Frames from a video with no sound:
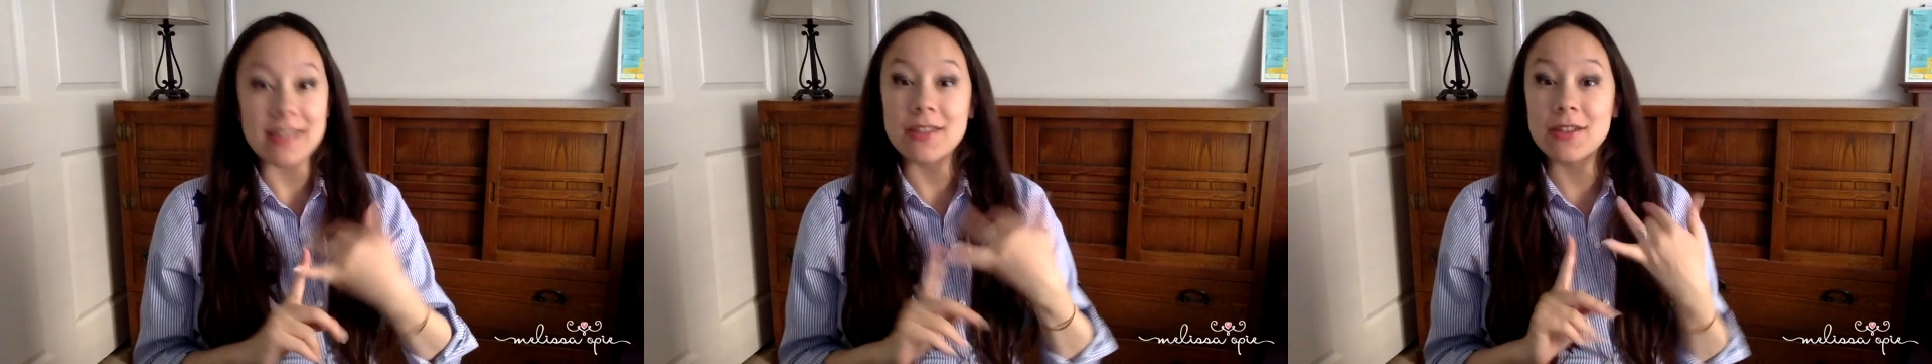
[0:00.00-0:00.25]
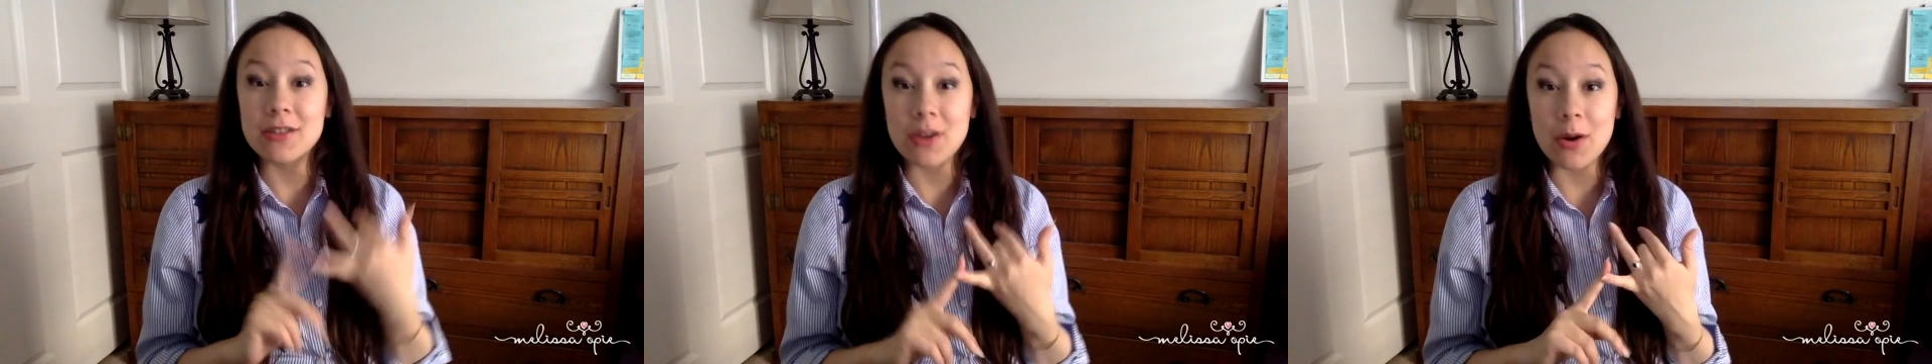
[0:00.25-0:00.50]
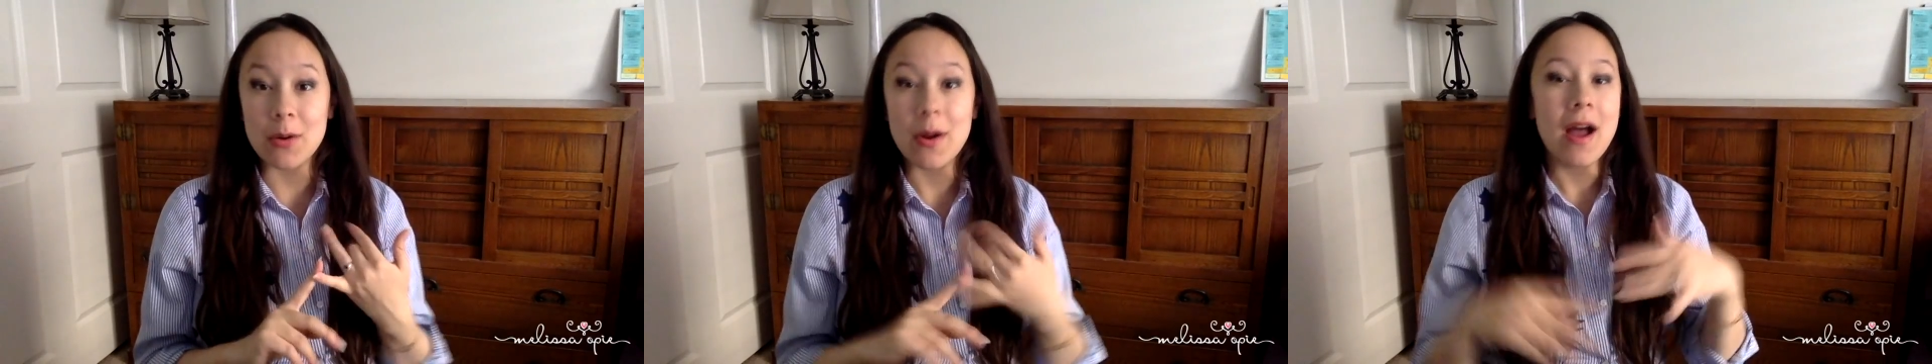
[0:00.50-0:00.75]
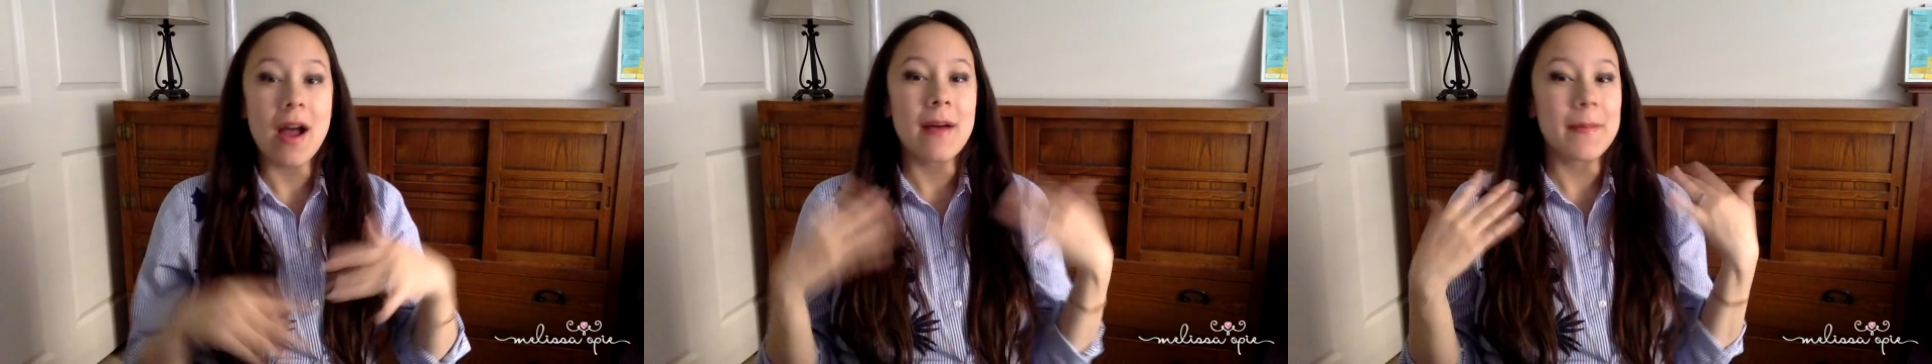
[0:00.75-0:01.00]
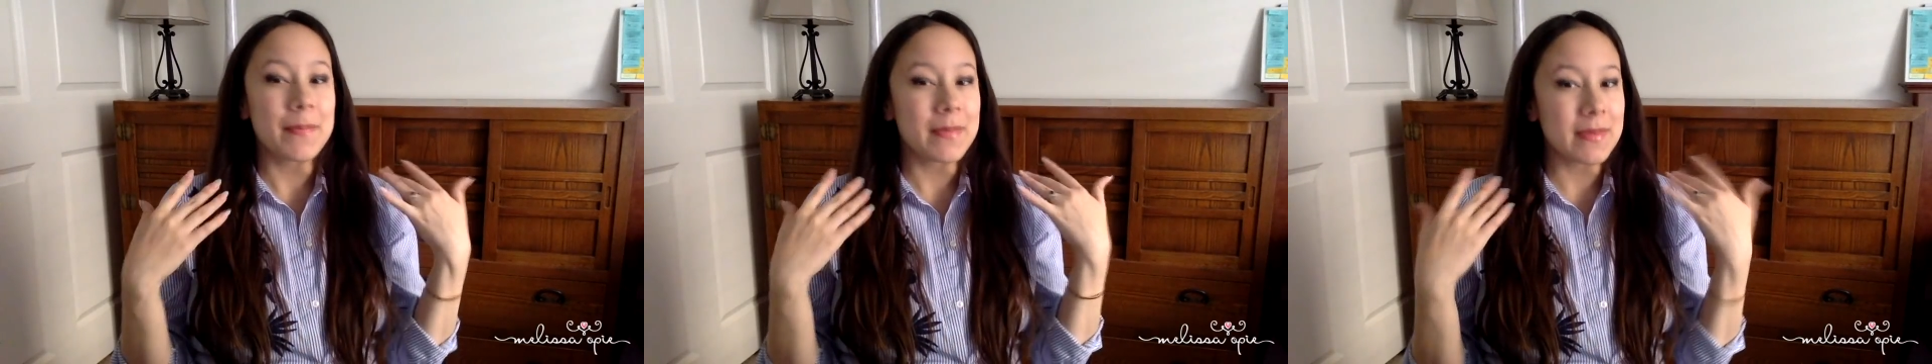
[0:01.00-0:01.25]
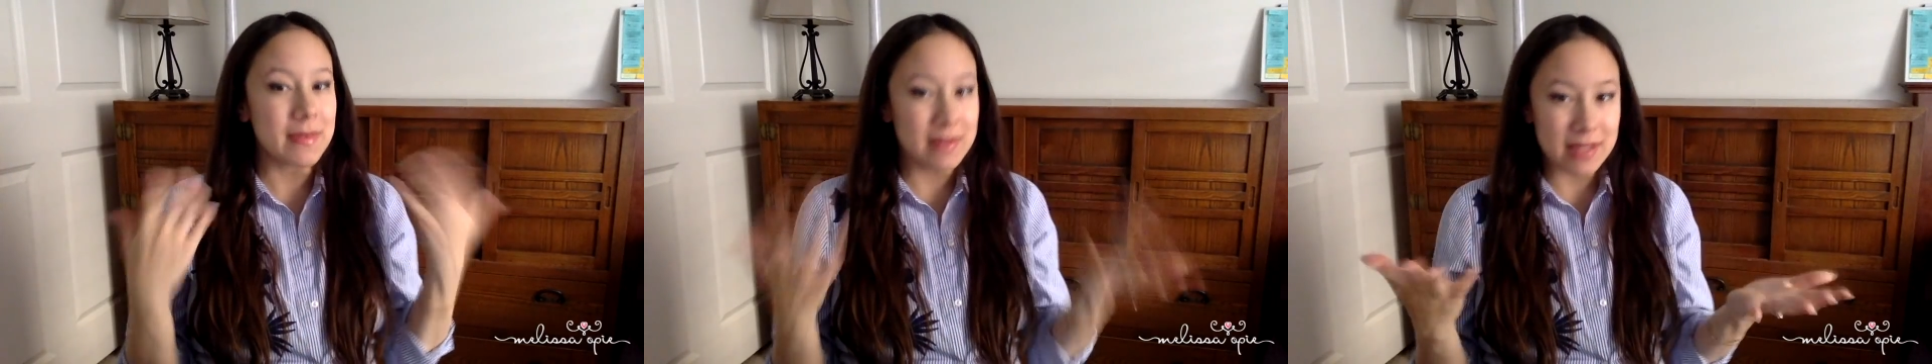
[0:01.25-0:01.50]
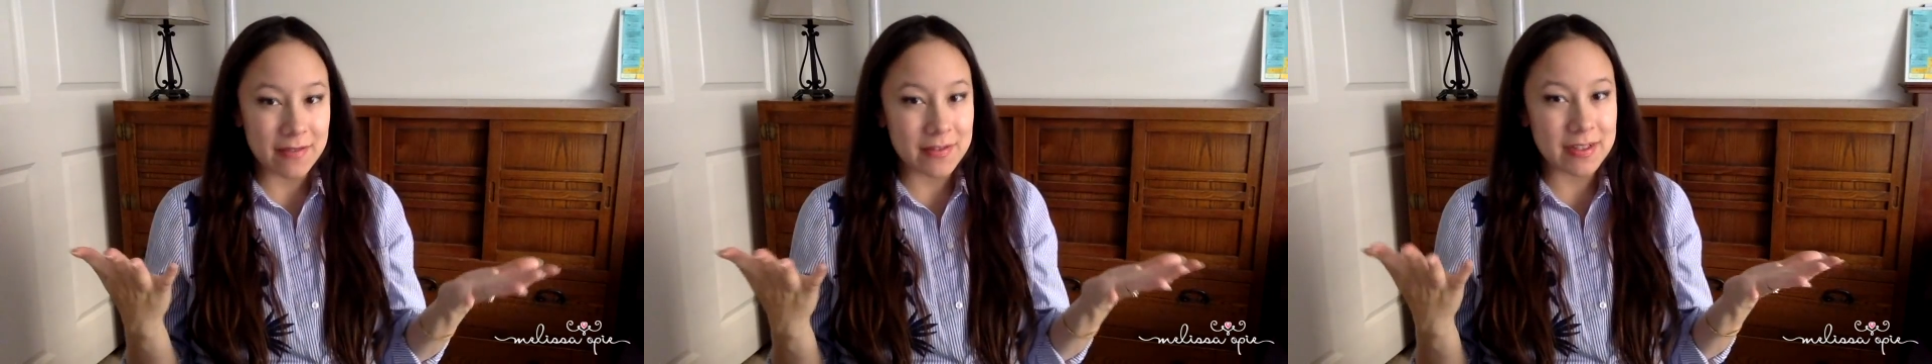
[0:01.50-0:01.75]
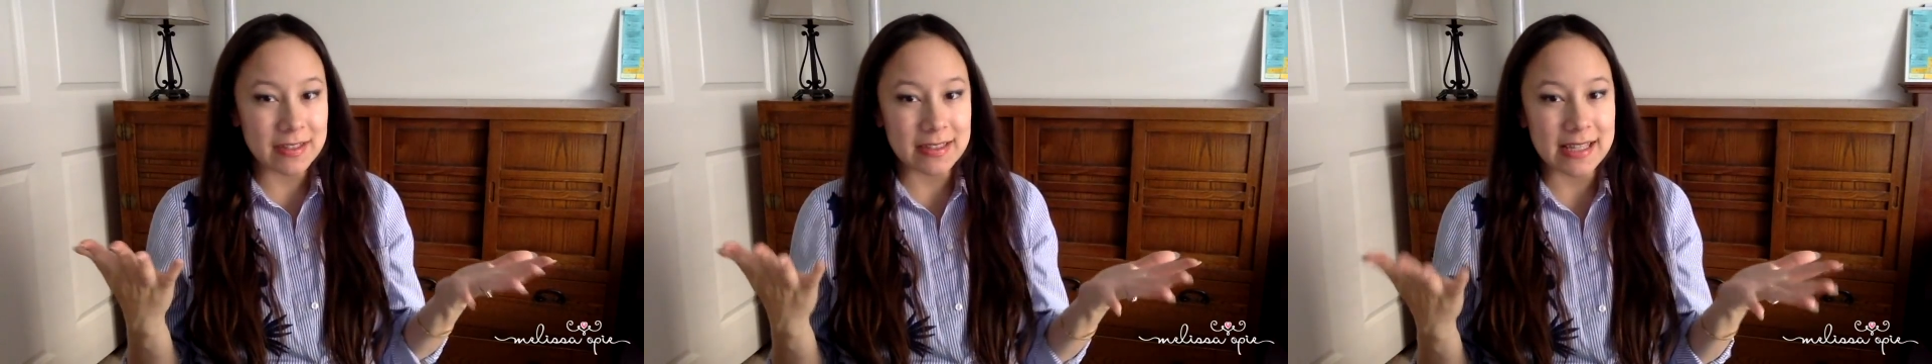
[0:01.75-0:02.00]
So
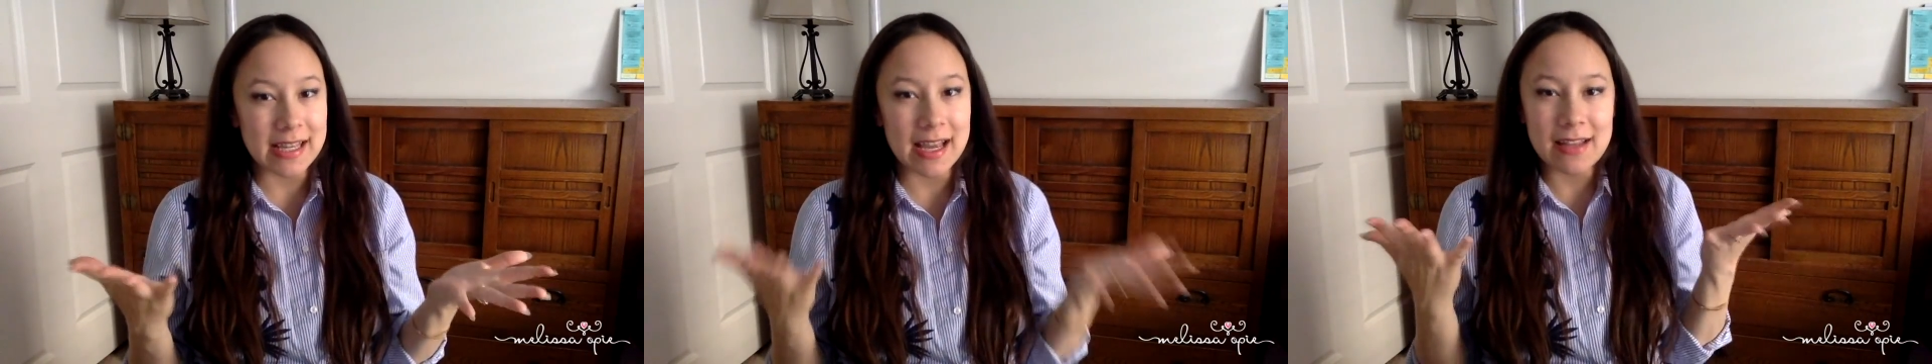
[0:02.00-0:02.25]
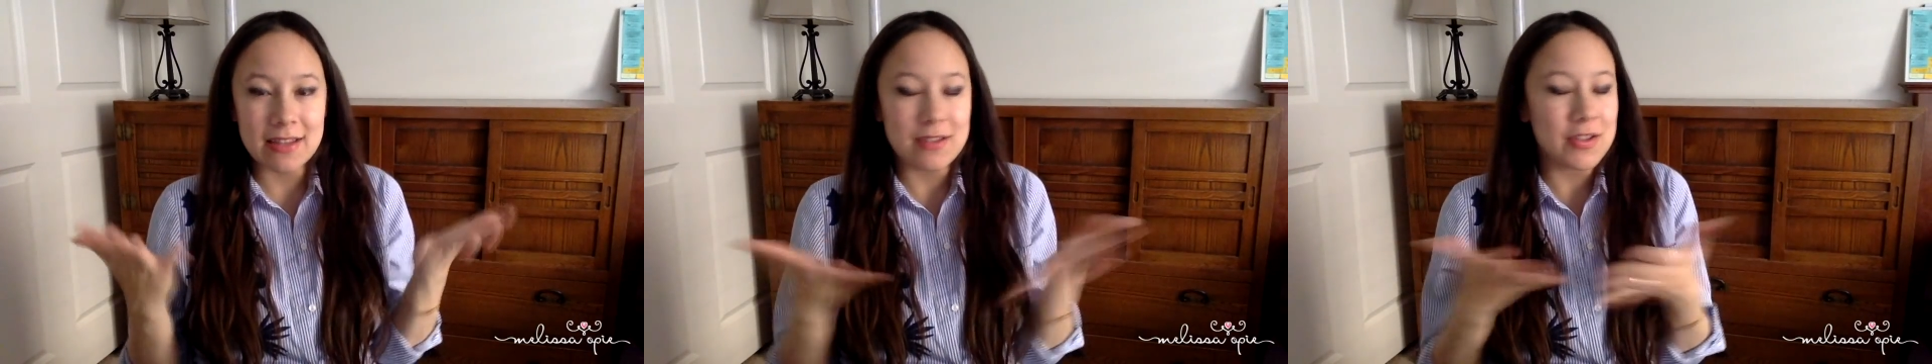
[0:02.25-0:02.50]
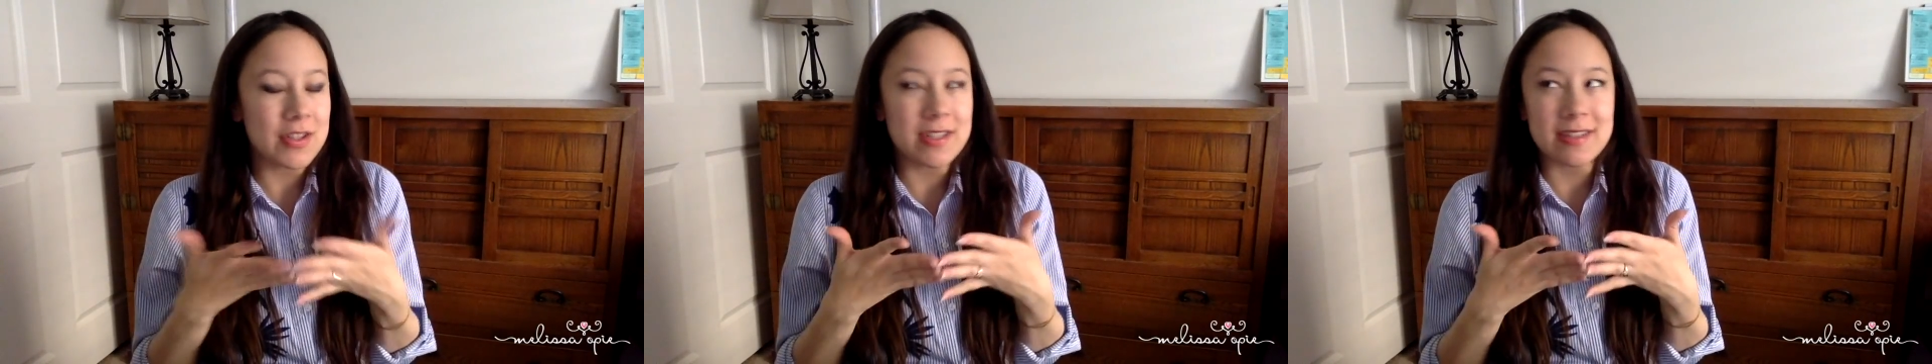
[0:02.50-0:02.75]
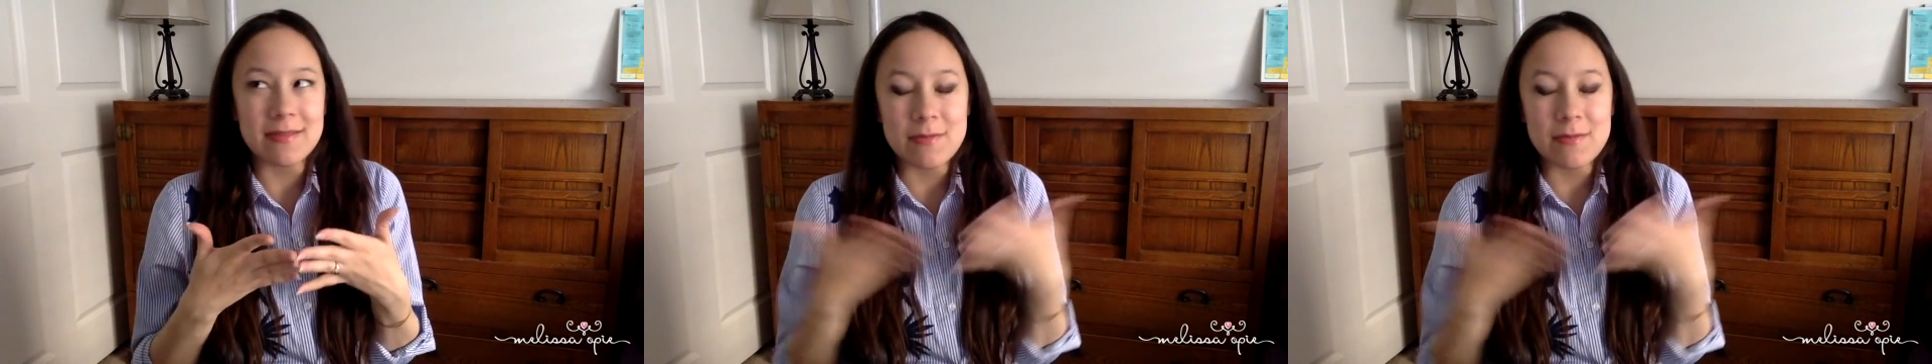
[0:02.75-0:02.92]
definitely just,